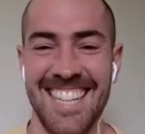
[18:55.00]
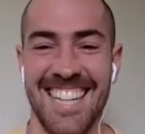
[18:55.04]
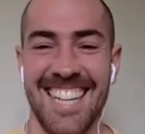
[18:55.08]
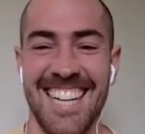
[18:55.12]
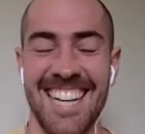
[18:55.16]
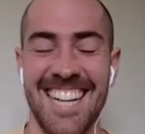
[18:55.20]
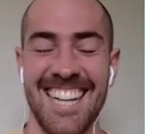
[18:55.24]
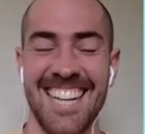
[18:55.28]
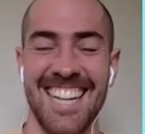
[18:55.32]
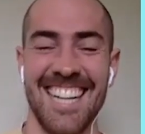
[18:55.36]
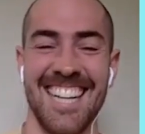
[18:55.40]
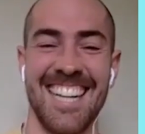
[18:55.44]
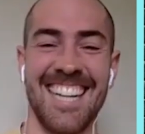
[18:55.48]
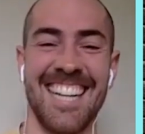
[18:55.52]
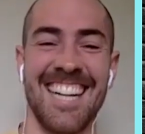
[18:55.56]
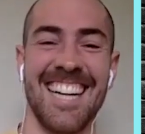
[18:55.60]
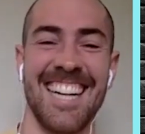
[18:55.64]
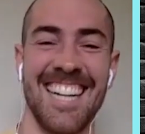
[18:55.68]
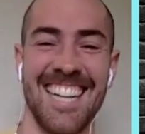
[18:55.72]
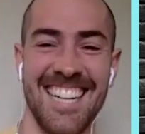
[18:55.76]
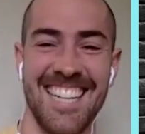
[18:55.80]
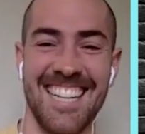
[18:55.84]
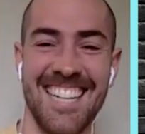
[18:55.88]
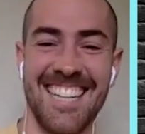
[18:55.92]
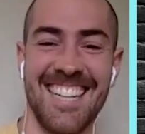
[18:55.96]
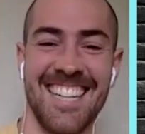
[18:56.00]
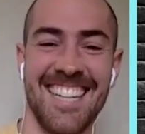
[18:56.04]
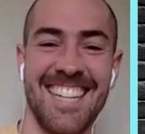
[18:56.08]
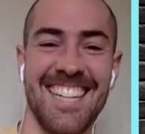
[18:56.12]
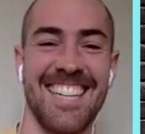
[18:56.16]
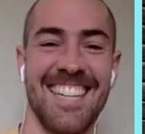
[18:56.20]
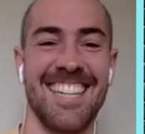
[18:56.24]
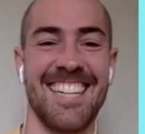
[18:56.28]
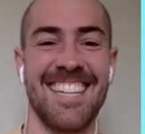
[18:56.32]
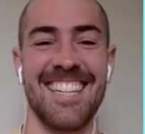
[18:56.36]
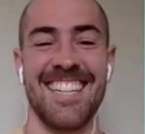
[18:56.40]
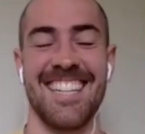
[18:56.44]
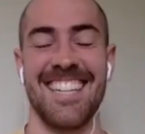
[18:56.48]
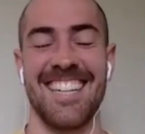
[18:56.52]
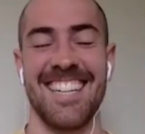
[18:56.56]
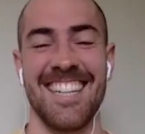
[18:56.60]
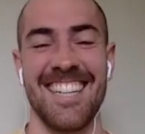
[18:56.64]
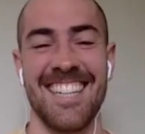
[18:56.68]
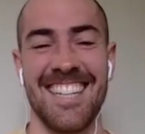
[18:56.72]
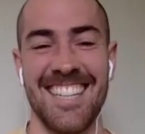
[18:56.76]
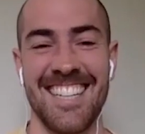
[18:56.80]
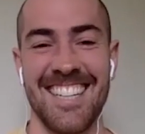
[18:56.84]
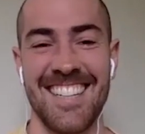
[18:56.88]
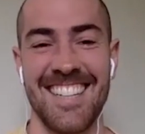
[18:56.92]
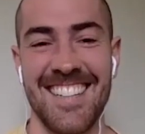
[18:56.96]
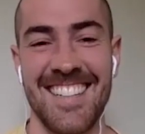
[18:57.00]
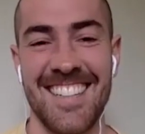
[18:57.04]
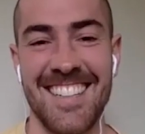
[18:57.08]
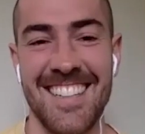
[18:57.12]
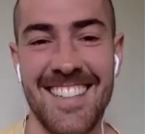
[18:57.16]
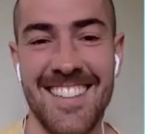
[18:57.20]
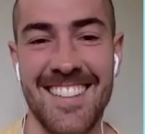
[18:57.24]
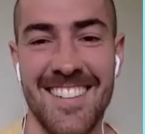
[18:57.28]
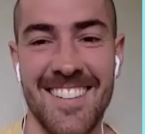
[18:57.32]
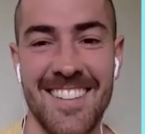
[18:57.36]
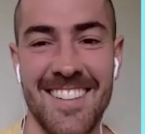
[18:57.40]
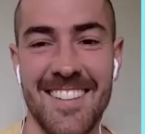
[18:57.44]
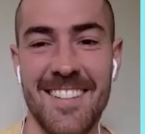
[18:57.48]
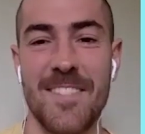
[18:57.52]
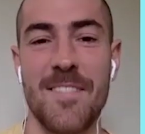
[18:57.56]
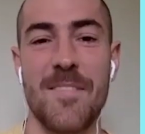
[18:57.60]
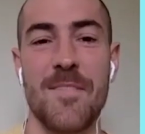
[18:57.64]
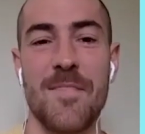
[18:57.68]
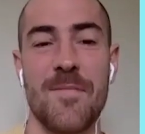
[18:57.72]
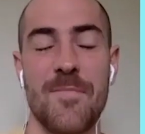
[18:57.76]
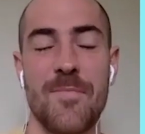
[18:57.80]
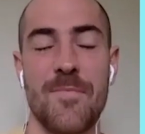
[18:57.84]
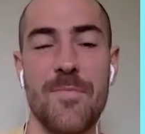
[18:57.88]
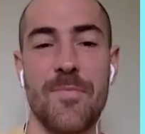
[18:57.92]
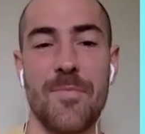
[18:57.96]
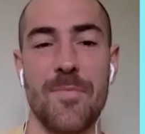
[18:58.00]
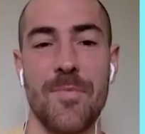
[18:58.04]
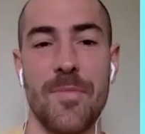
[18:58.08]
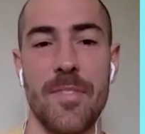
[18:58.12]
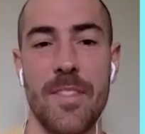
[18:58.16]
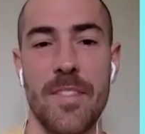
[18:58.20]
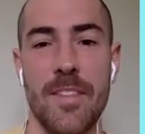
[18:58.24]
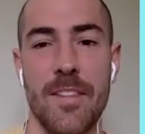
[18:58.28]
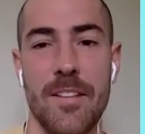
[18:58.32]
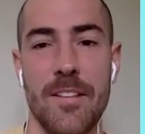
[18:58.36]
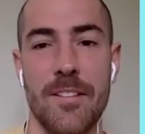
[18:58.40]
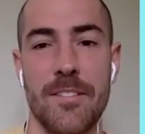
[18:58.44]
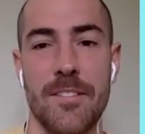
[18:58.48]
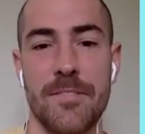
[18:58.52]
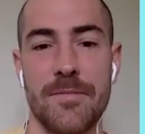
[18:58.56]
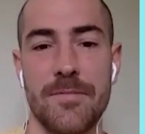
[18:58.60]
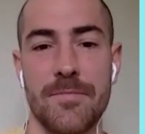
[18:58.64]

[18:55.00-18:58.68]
(silent)